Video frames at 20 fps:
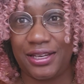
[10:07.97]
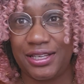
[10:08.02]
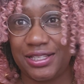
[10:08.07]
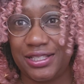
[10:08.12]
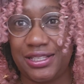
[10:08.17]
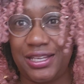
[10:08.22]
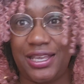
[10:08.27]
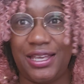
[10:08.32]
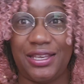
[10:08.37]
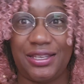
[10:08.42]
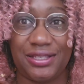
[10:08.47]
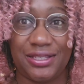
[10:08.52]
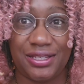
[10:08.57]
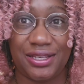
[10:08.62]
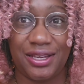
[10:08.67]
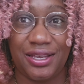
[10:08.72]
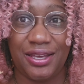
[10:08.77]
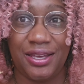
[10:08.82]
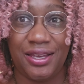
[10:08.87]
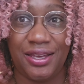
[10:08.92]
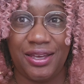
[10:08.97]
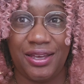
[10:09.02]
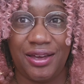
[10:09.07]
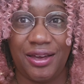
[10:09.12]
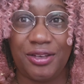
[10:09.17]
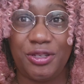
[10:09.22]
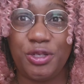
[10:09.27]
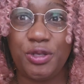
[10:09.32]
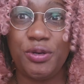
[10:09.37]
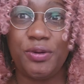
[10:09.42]
extends
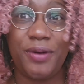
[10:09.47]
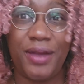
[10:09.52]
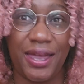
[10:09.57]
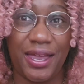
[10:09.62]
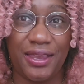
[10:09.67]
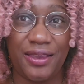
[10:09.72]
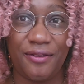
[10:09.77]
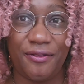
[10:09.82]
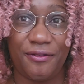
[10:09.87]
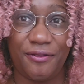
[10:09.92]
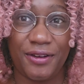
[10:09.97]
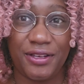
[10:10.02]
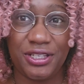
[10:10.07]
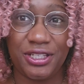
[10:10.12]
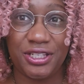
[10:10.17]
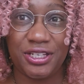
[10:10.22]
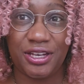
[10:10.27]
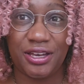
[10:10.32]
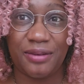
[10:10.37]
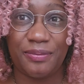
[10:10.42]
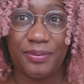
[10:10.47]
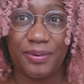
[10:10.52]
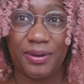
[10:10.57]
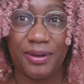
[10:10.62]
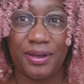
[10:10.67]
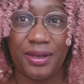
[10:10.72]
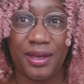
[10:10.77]
a true hand of friendship.